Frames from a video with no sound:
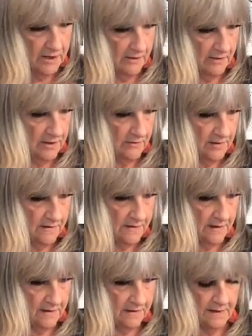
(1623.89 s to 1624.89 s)
my gosh, how
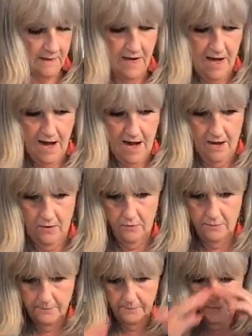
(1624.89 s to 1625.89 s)
cute is this?
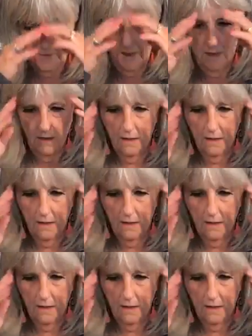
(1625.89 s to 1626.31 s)
Now,